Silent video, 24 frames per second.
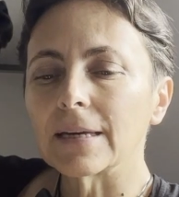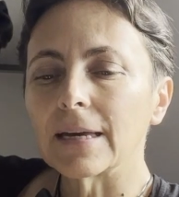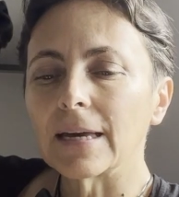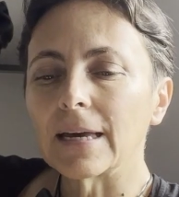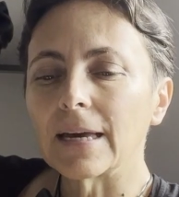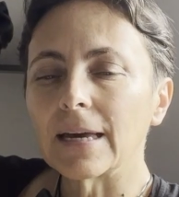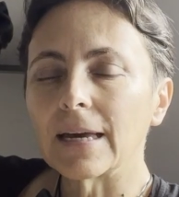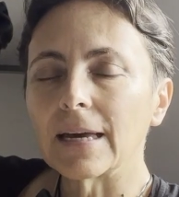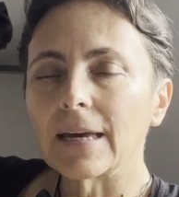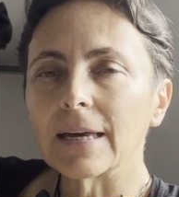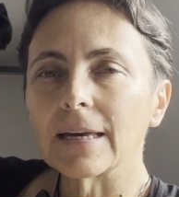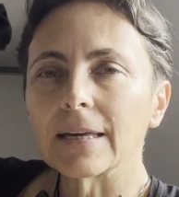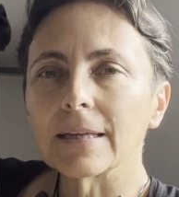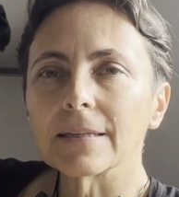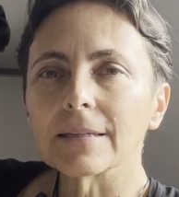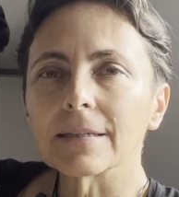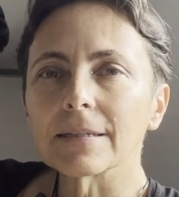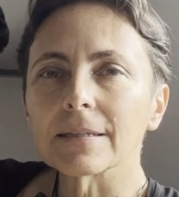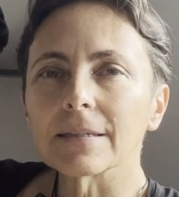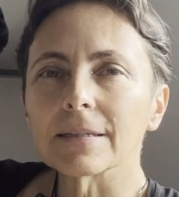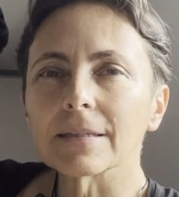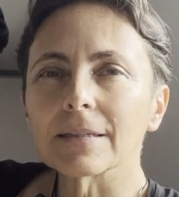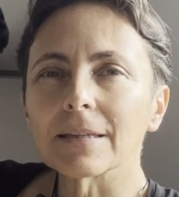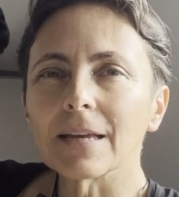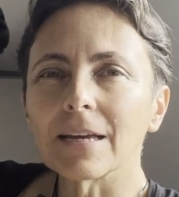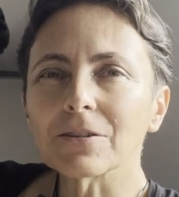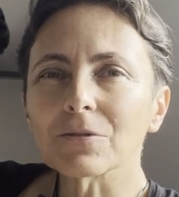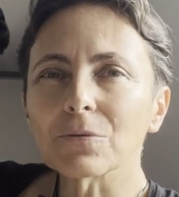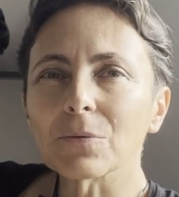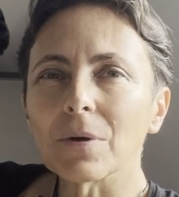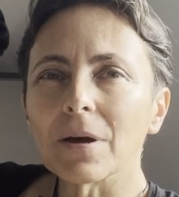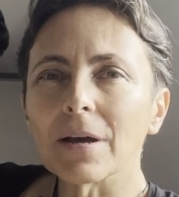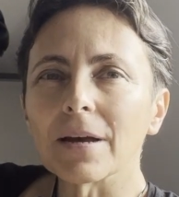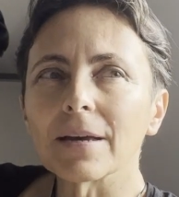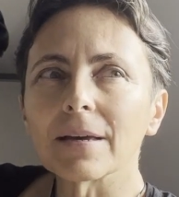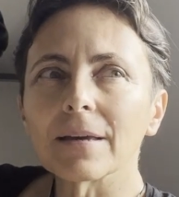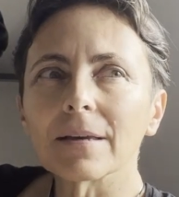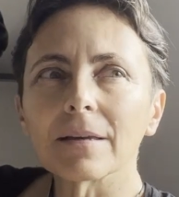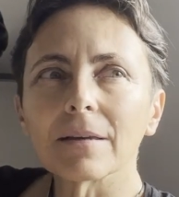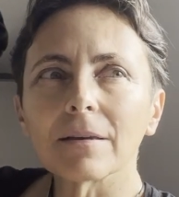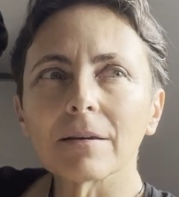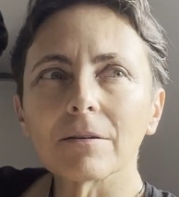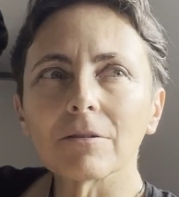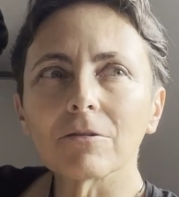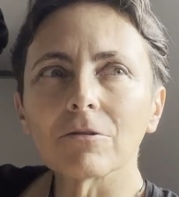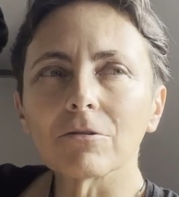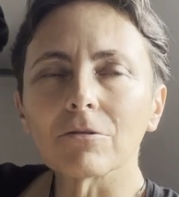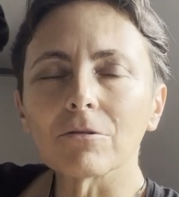And that's why,
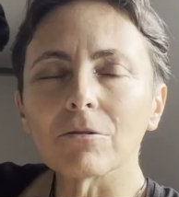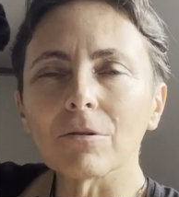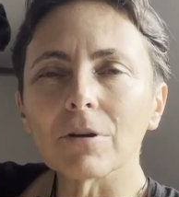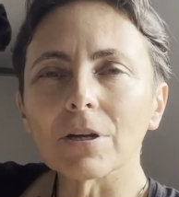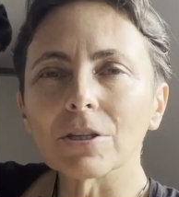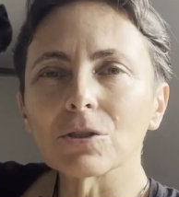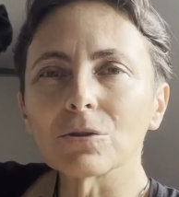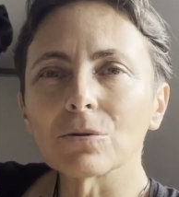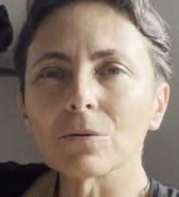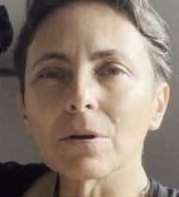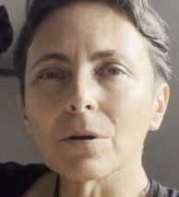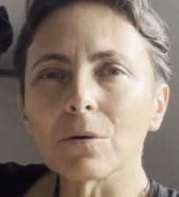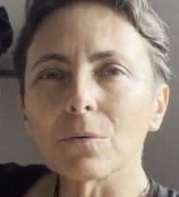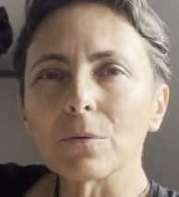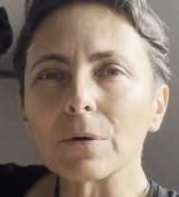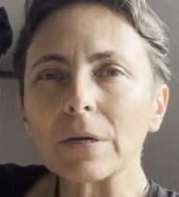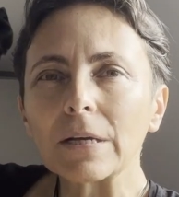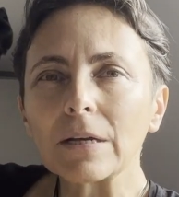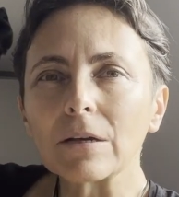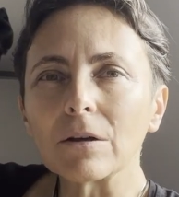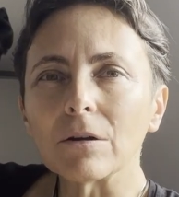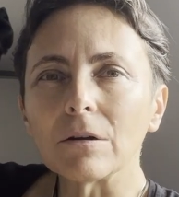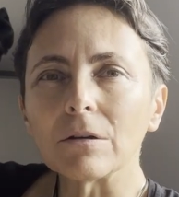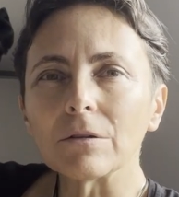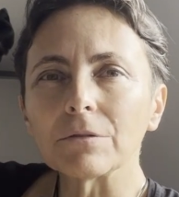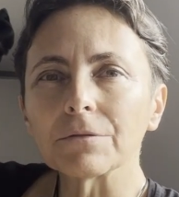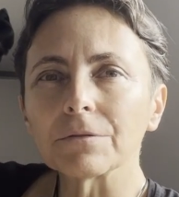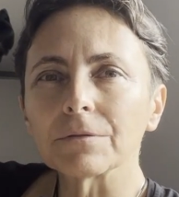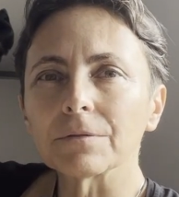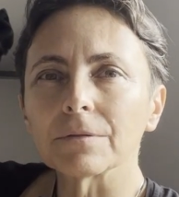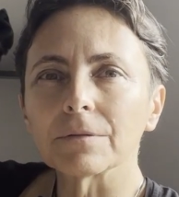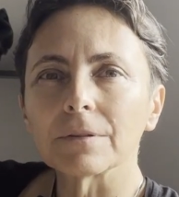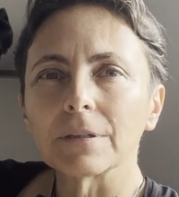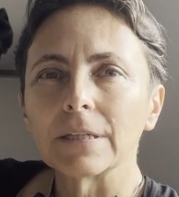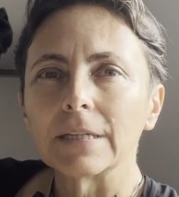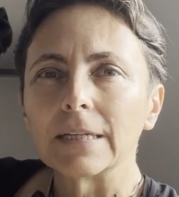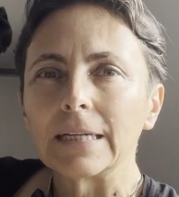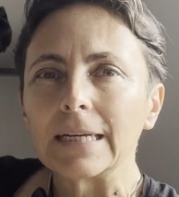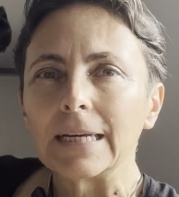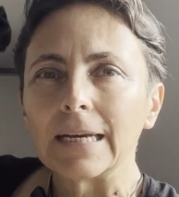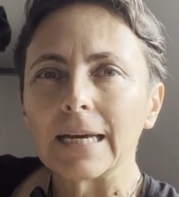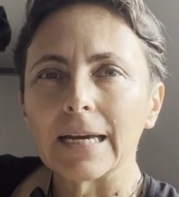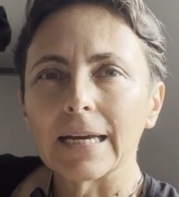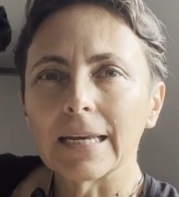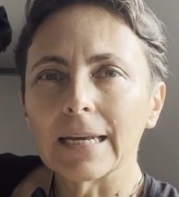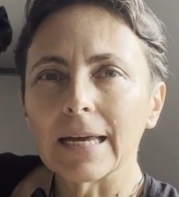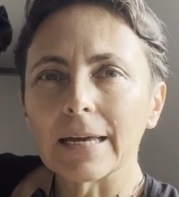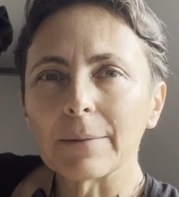I took a week off
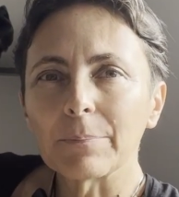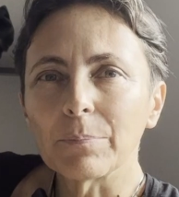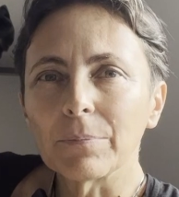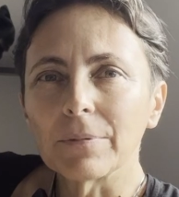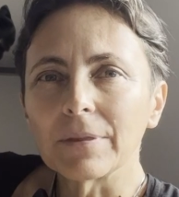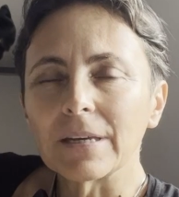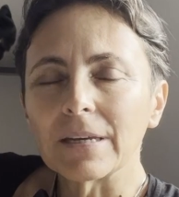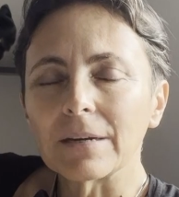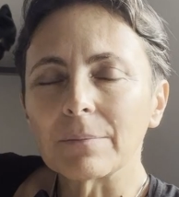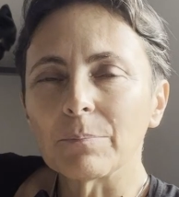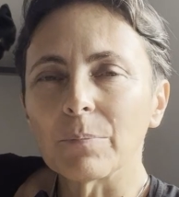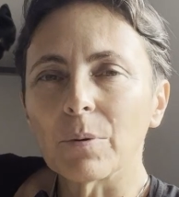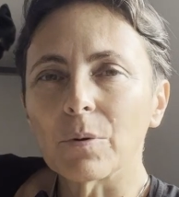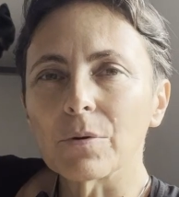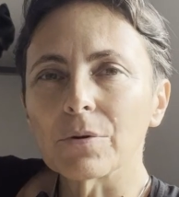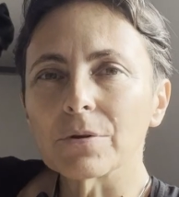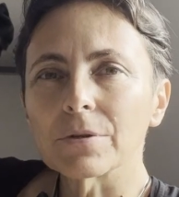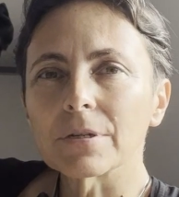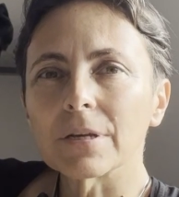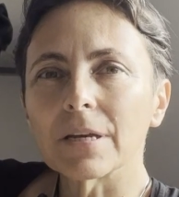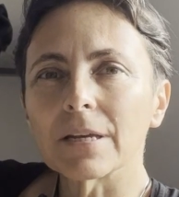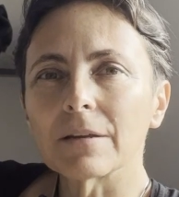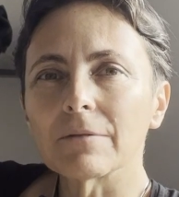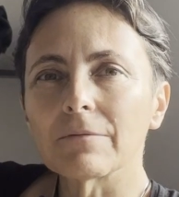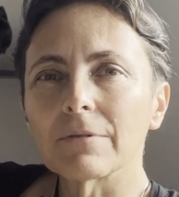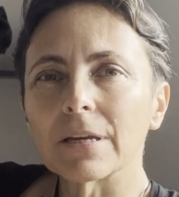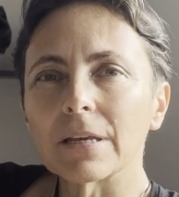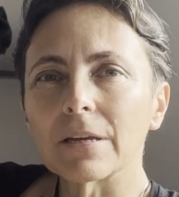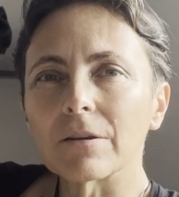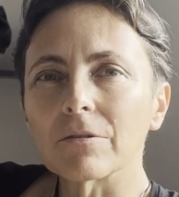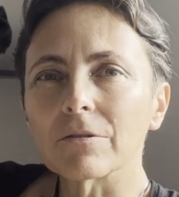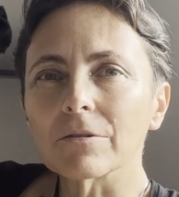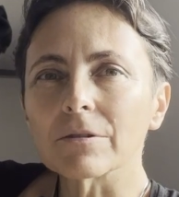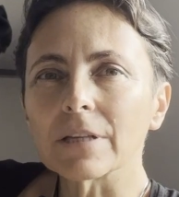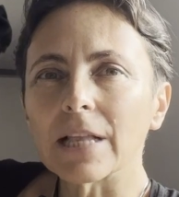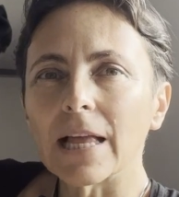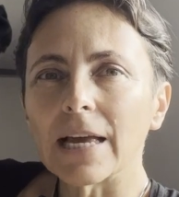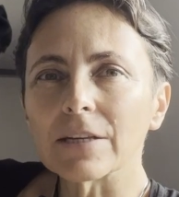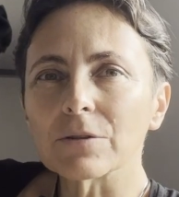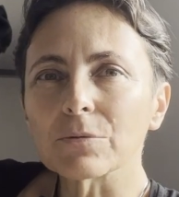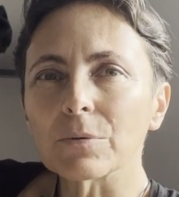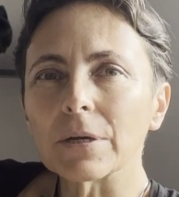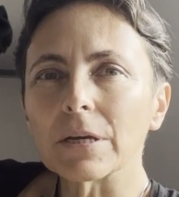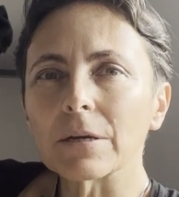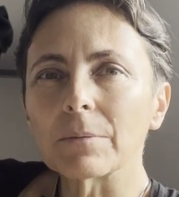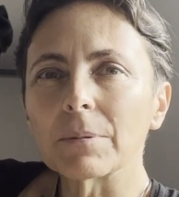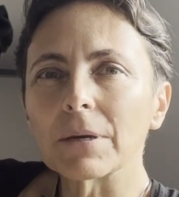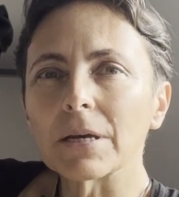and I didn't post any videos last
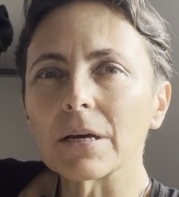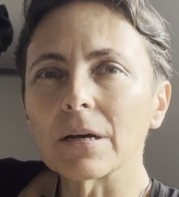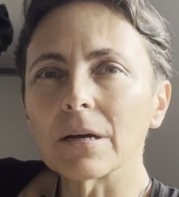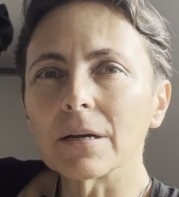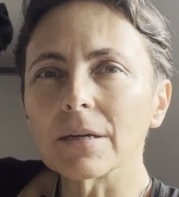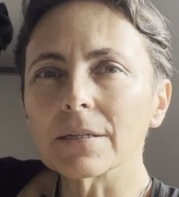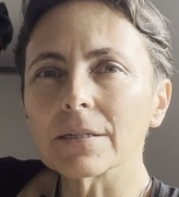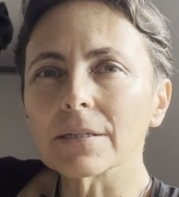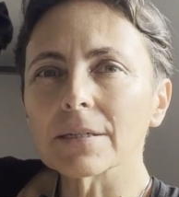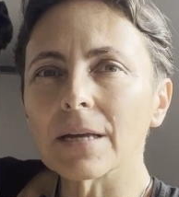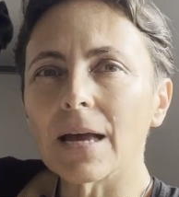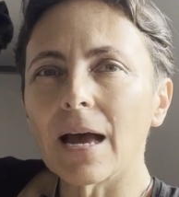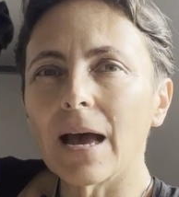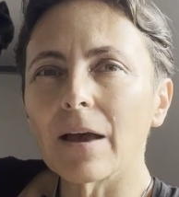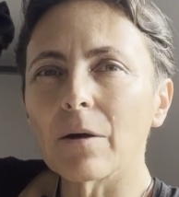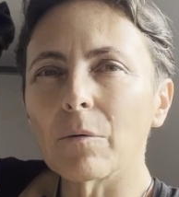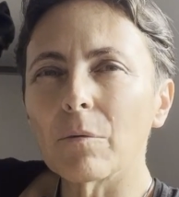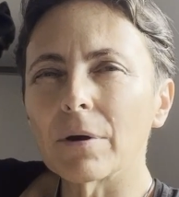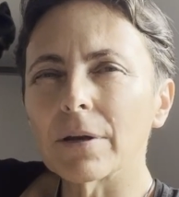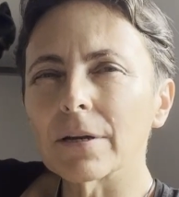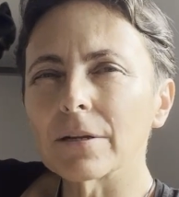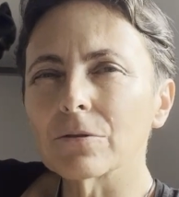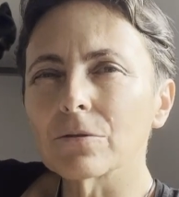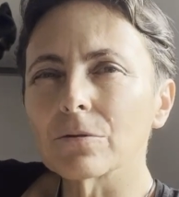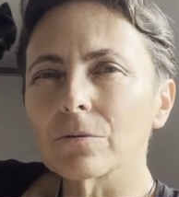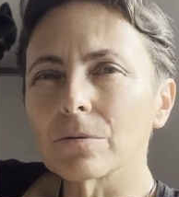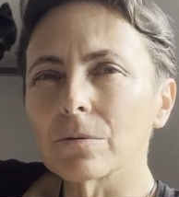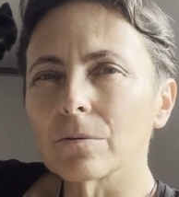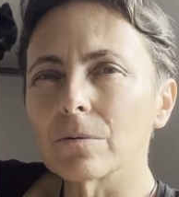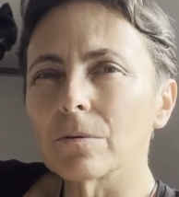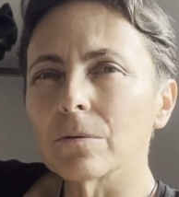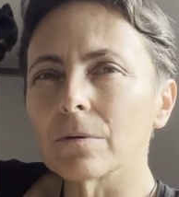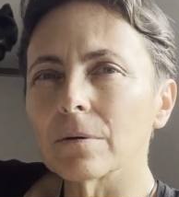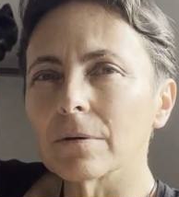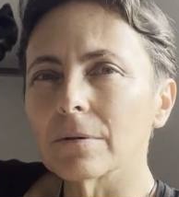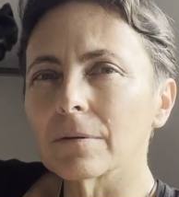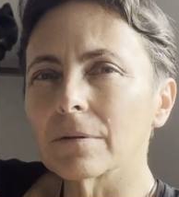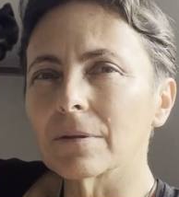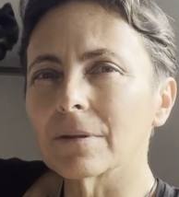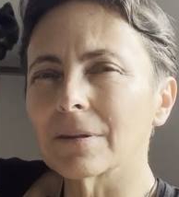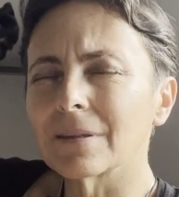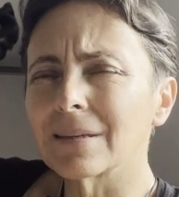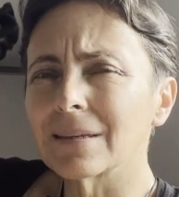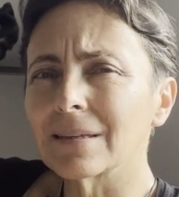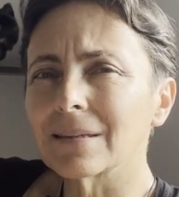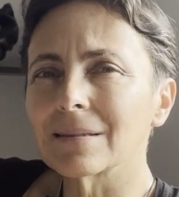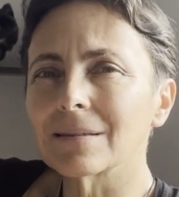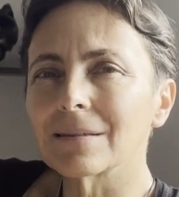week because I wanted to do
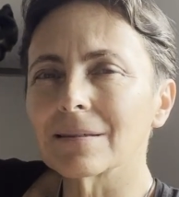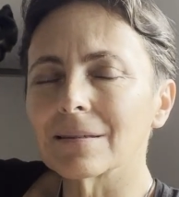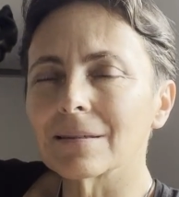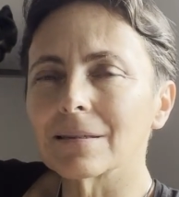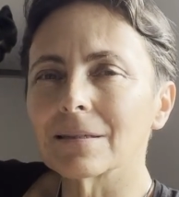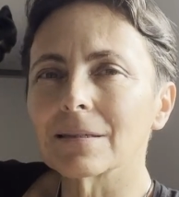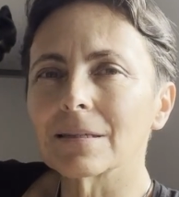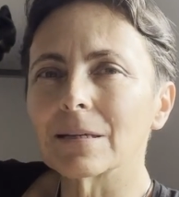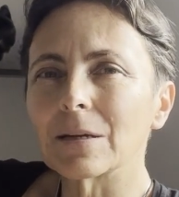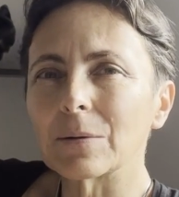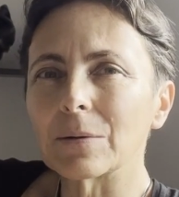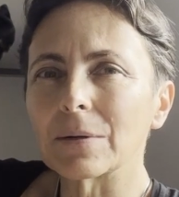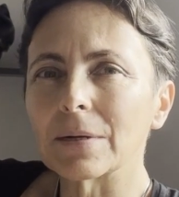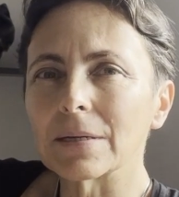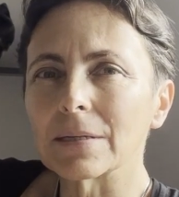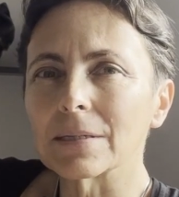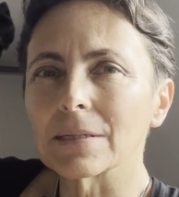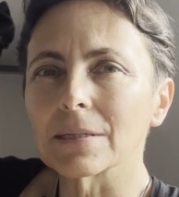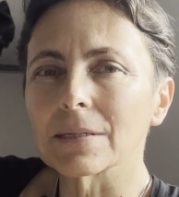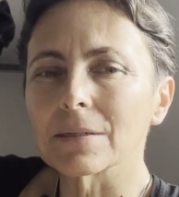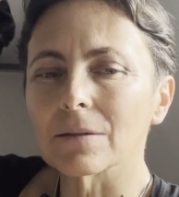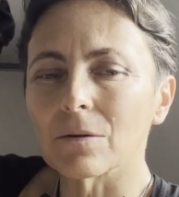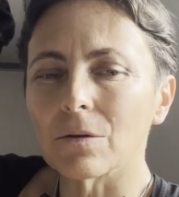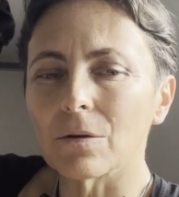this series